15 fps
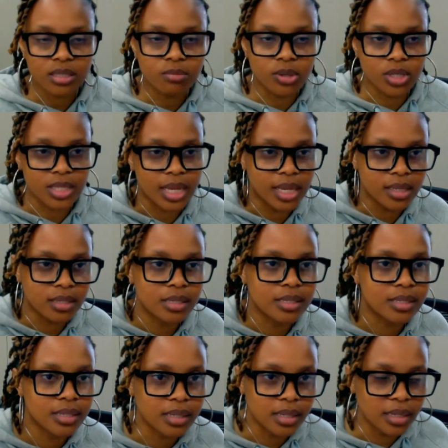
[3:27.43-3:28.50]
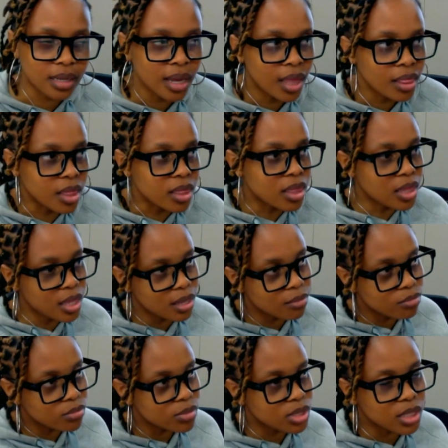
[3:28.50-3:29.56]
because I get to see the
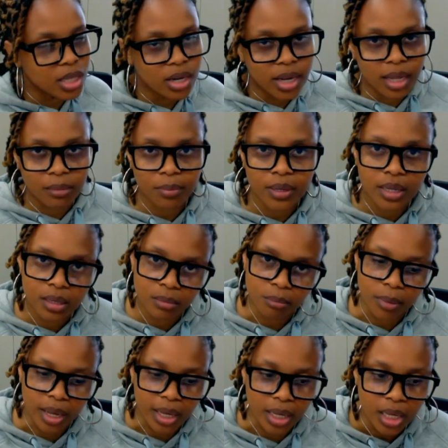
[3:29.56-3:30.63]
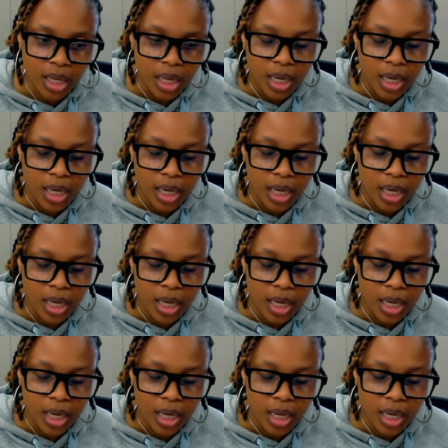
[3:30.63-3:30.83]
things that are happening in my